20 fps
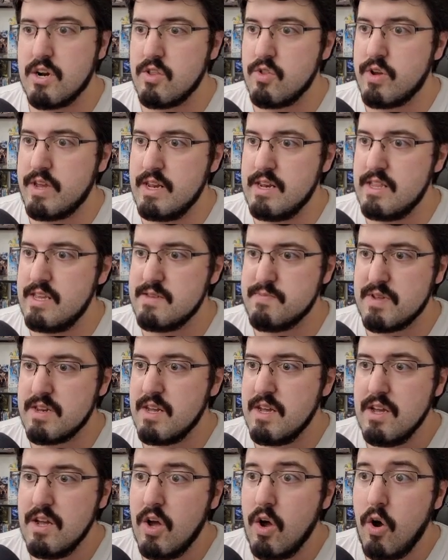looking into these, but
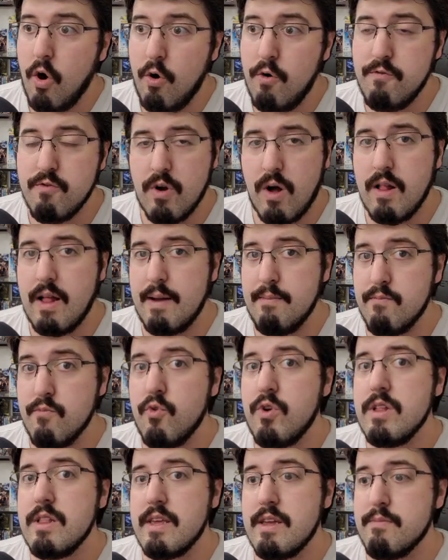overall I'm
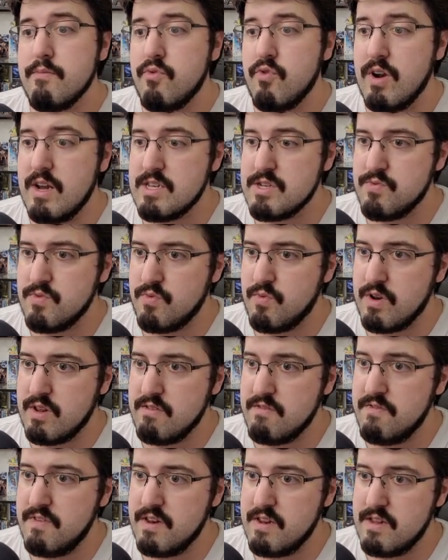really impressed with what
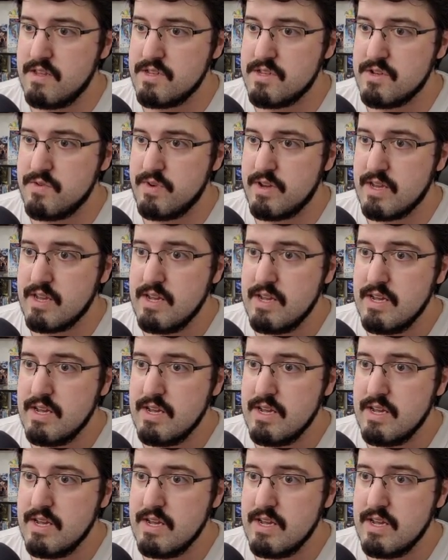Infinity's doing.